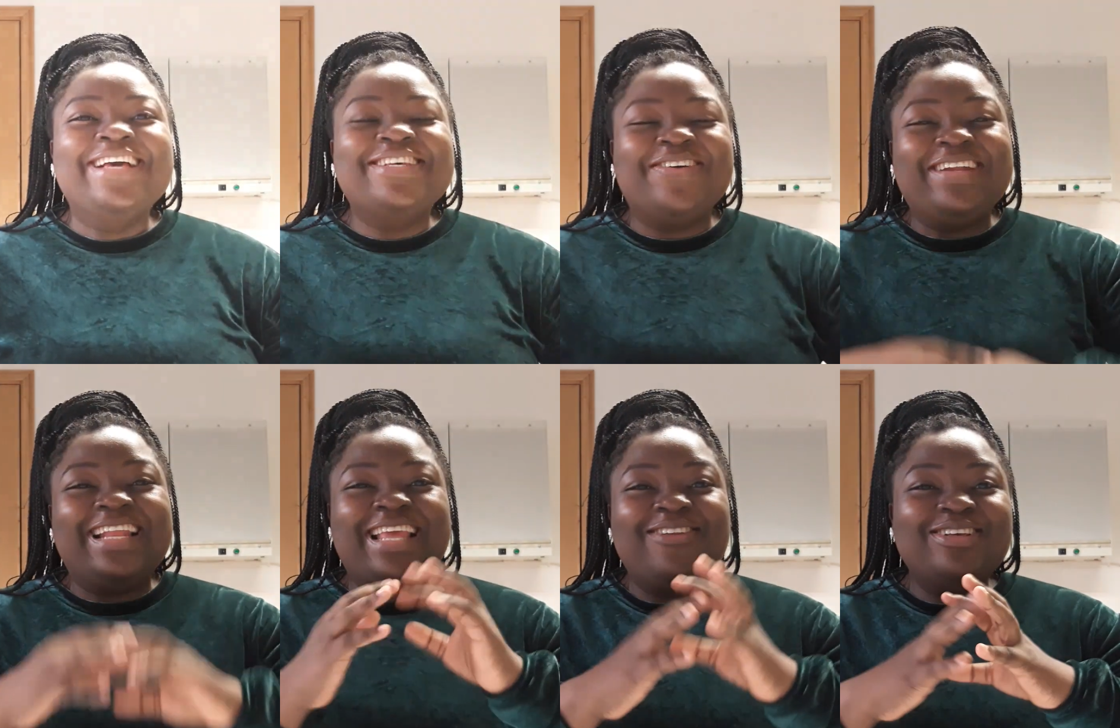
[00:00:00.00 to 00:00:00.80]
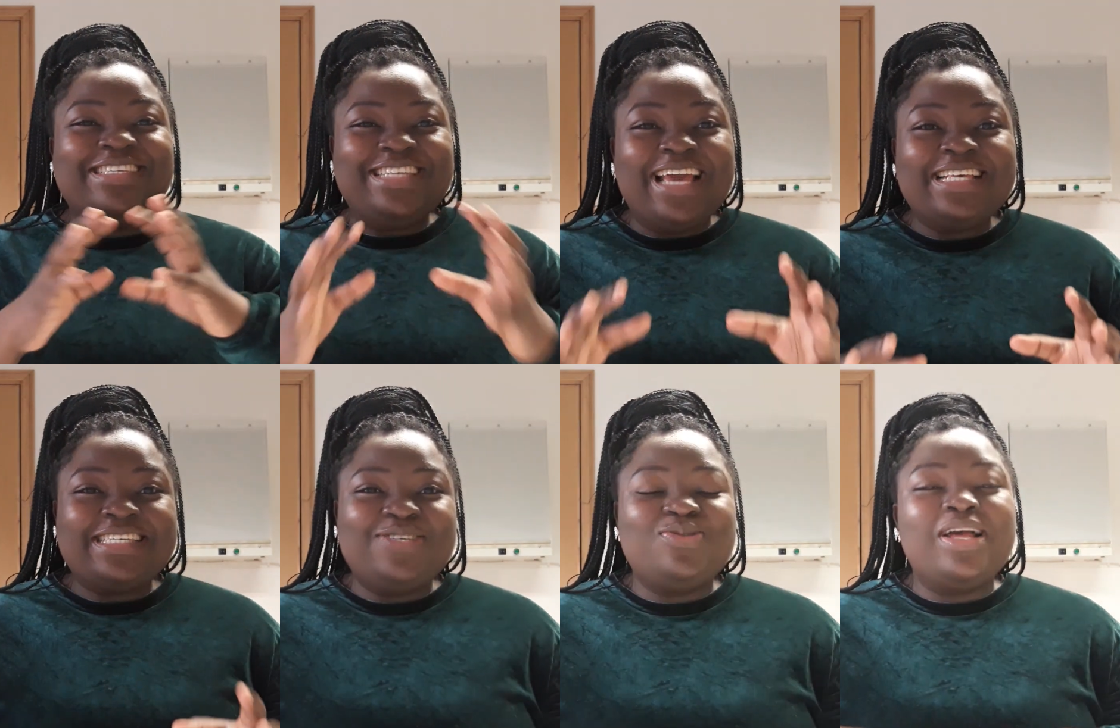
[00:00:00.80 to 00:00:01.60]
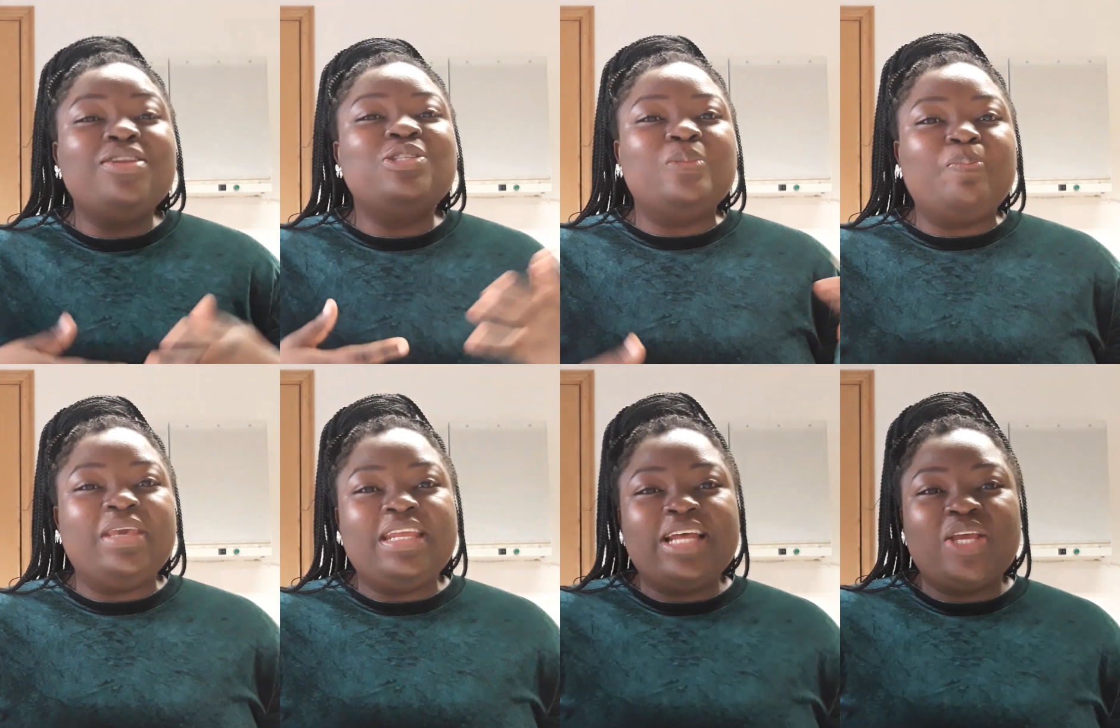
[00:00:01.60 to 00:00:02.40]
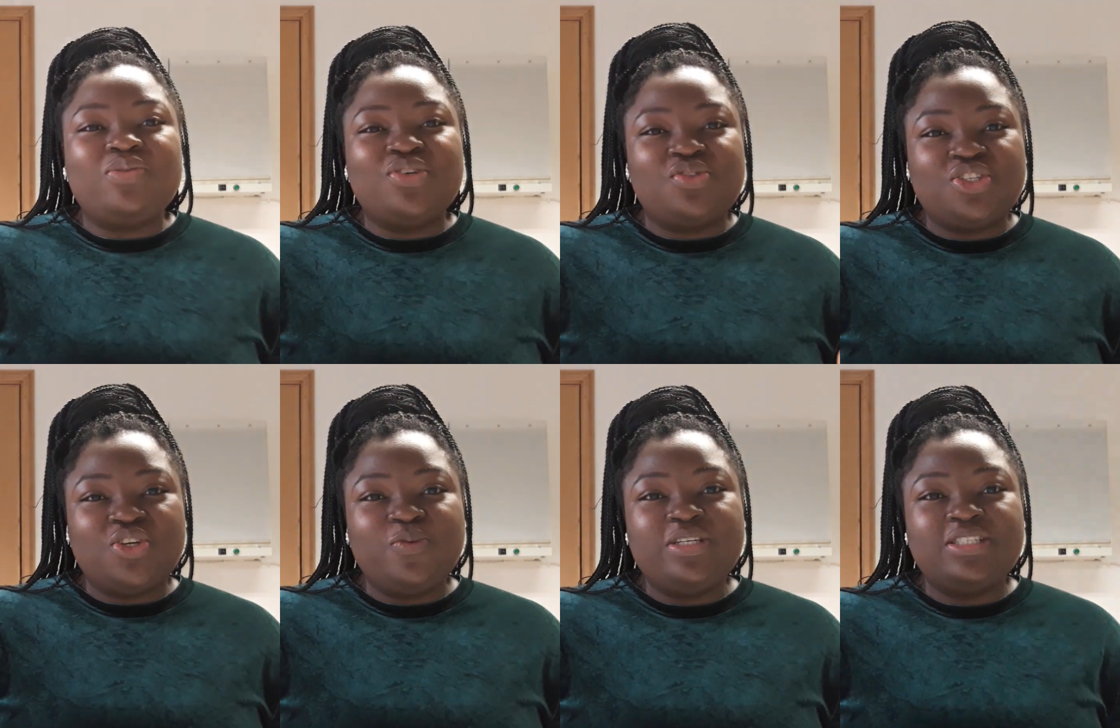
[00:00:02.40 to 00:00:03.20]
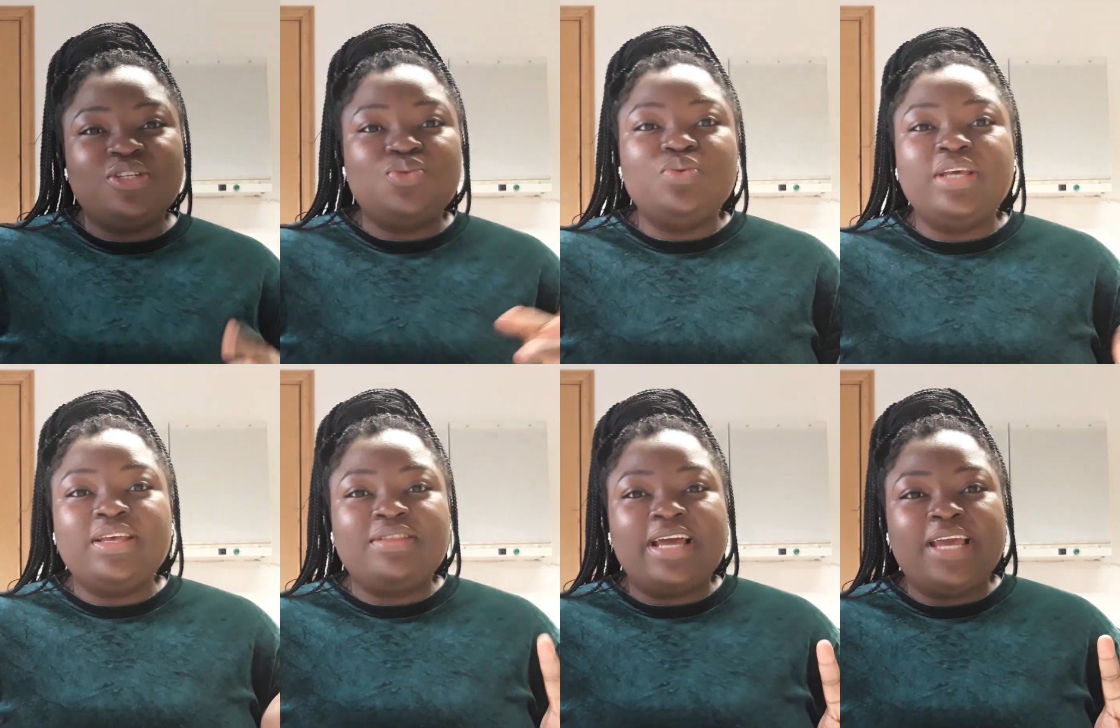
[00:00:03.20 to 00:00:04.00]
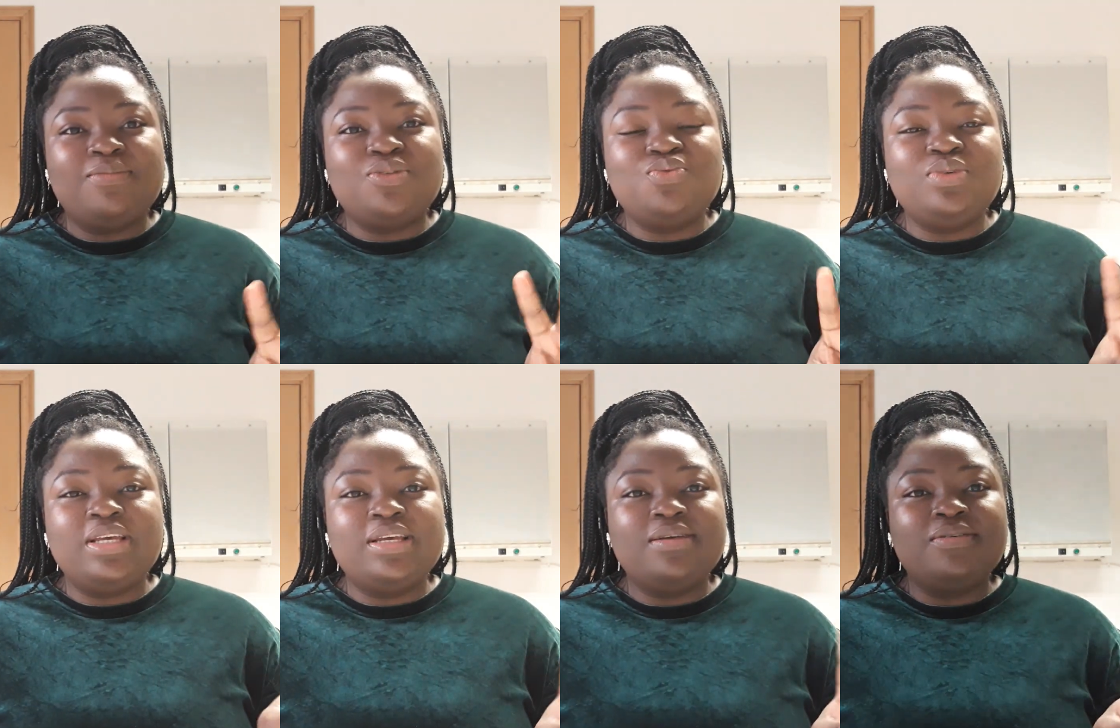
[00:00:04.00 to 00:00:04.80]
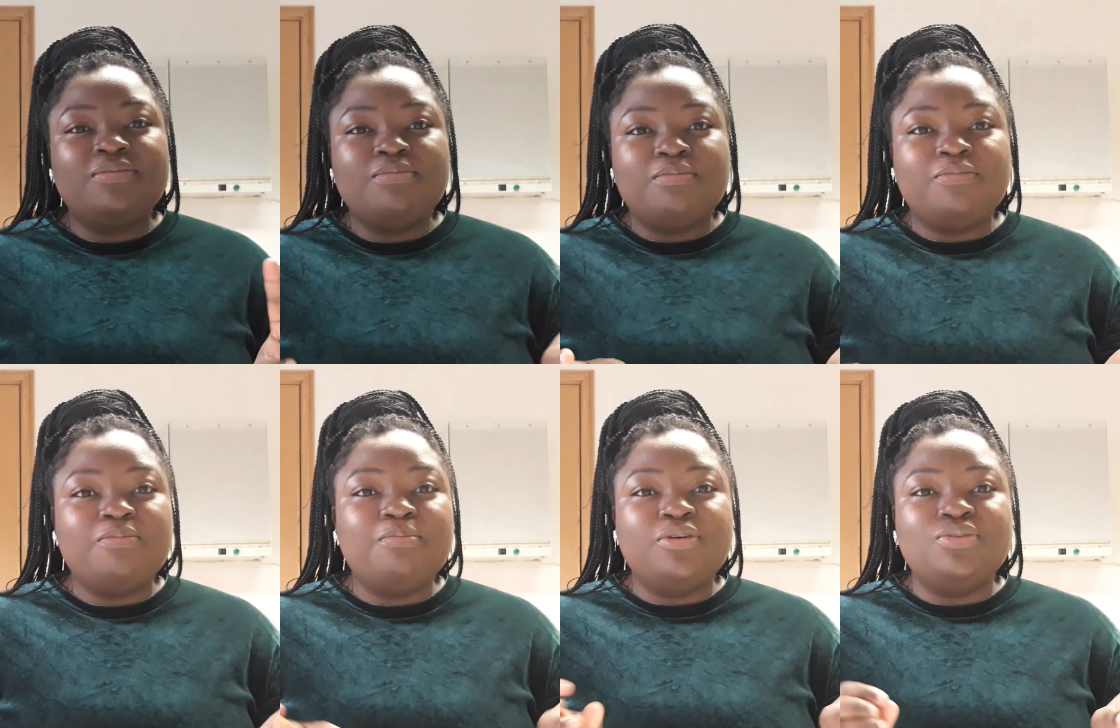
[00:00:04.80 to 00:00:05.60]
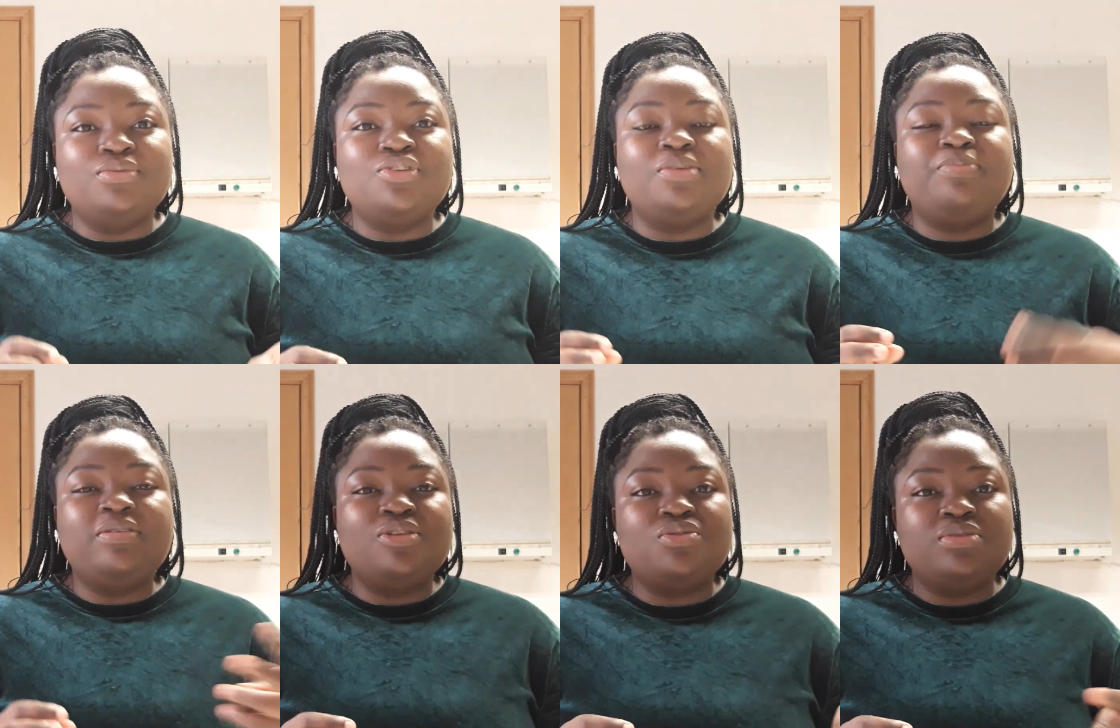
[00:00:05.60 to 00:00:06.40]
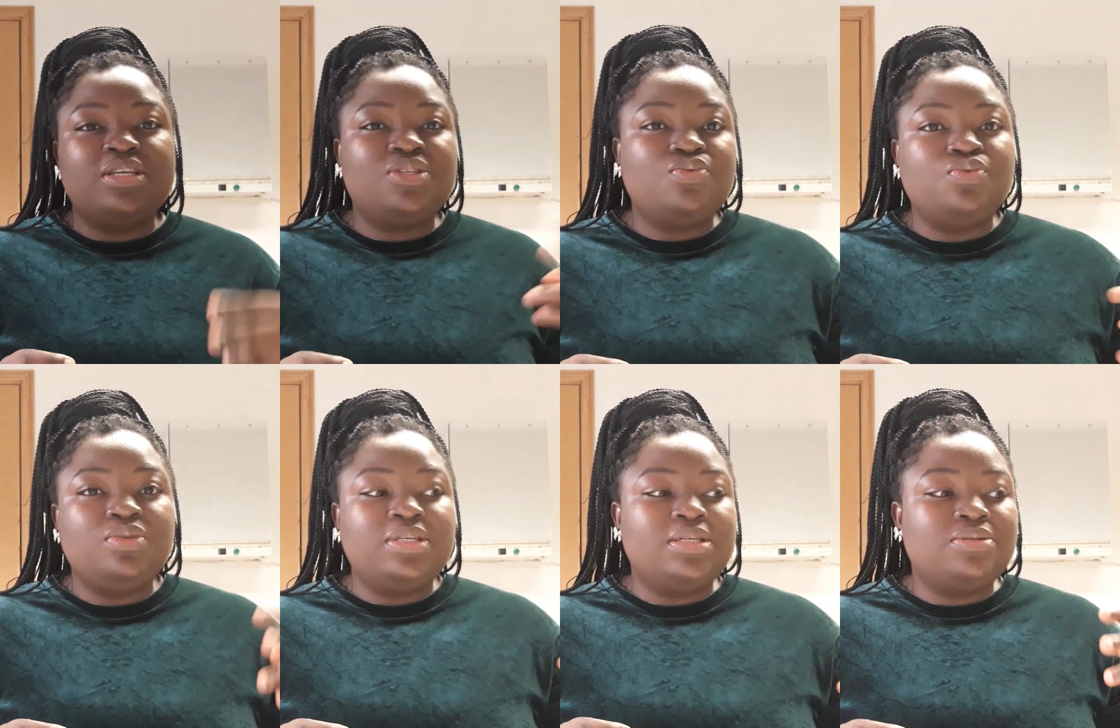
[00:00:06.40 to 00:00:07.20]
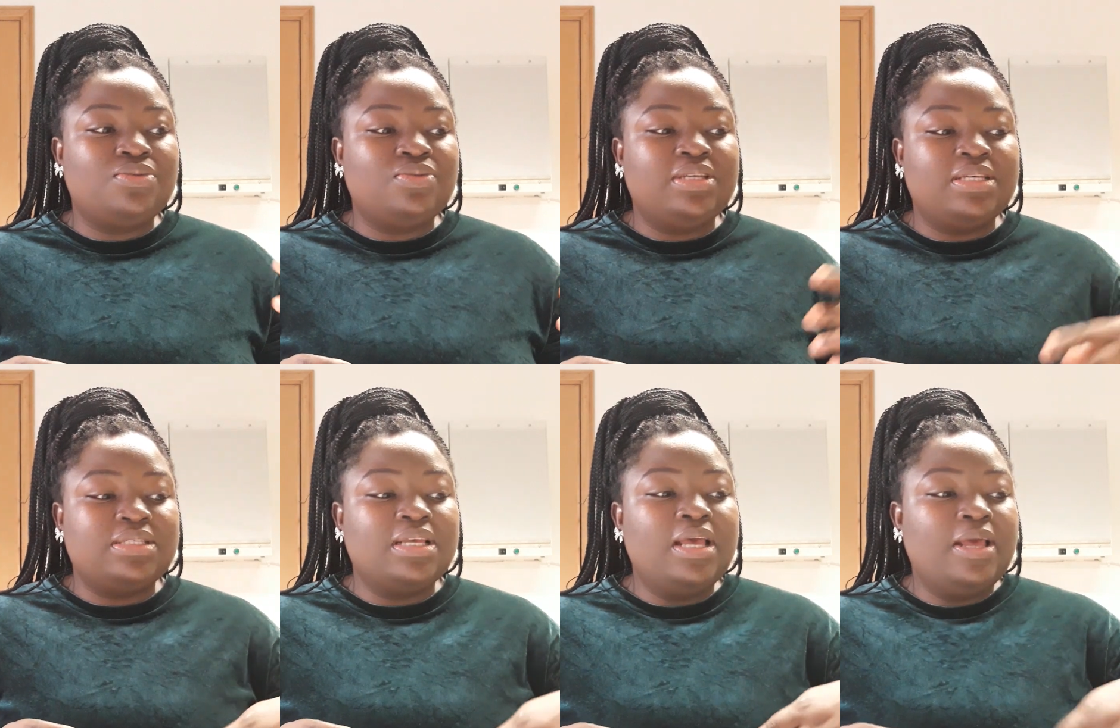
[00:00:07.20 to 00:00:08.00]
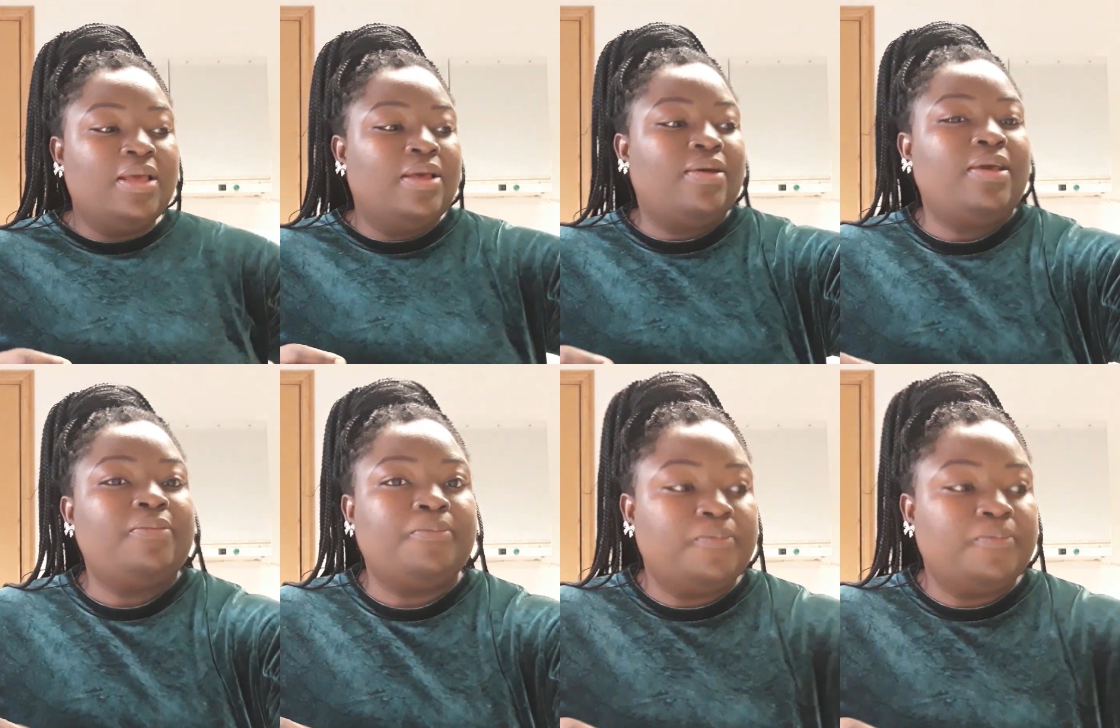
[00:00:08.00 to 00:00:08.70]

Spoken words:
So when they tell us yes, you now need to pay now your registration, which is a 2-year bundle. So you pay in 2 years to 2 years to 2 years. Alright.